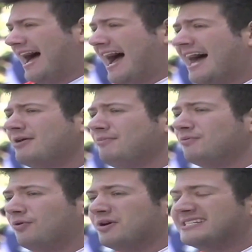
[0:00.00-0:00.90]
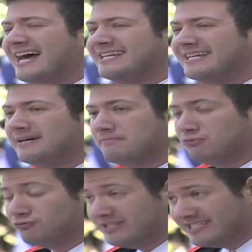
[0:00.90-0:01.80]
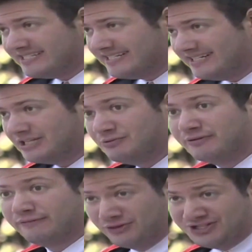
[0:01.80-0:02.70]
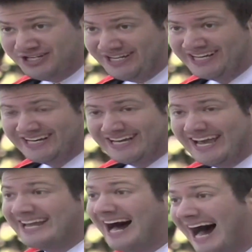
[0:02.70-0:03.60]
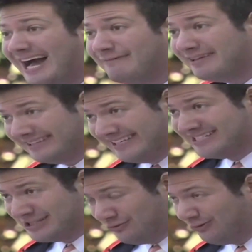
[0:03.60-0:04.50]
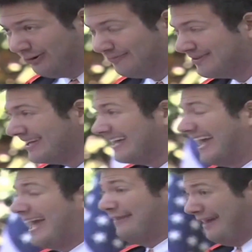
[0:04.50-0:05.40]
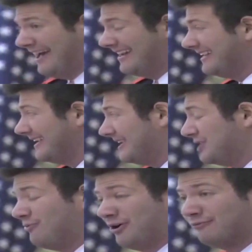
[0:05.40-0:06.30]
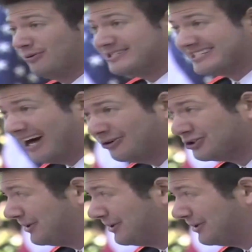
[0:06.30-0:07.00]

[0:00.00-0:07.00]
Adam attended Princeton University, an Ivy League school, and then he won a Rhodes Scholarship.